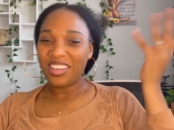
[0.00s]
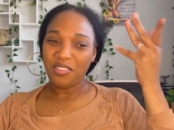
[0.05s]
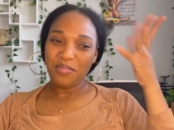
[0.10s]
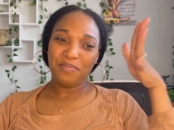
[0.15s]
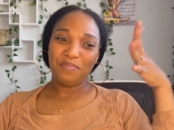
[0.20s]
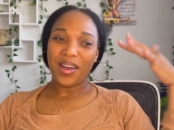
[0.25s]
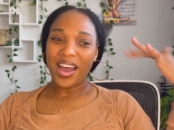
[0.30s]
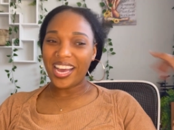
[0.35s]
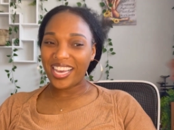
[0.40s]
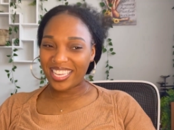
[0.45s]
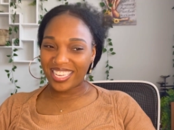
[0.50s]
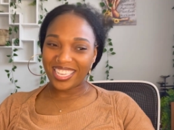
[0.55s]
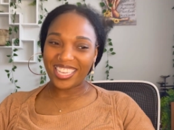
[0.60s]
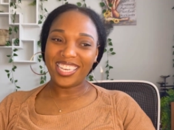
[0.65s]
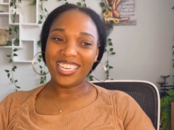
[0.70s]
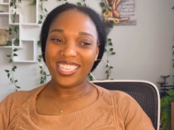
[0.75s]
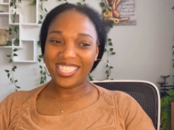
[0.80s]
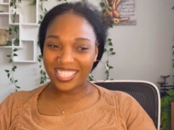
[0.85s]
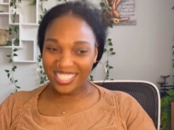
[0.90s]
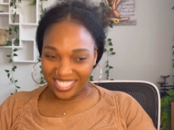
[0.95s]
back
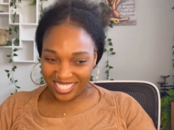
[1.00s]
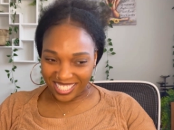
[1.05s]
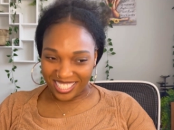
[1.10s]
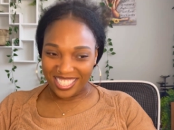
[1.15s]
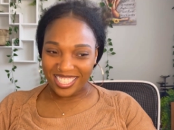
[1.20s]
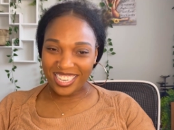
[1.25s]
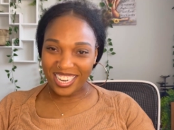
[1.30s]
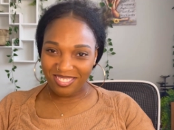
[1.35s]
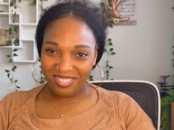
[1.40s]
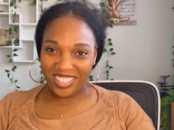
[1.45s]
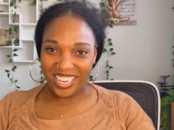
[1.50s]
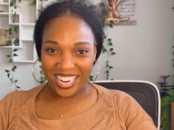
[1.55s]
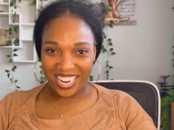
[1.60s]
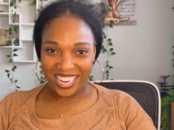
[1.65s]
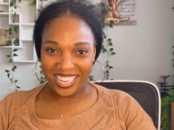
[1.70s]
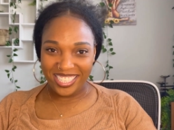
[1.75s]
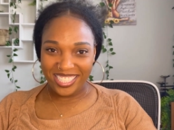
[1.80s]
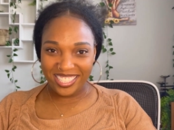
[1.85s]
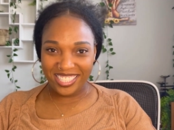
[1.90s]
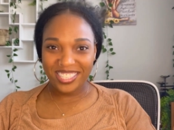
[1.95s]
in them
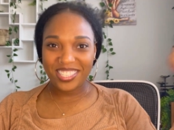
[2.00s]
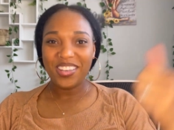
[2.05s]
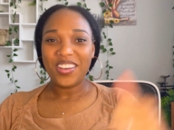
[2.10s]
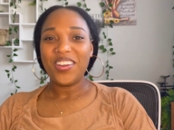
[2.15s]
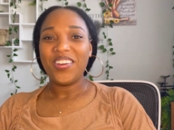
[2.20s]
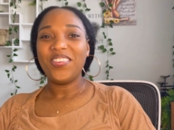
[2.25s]
days,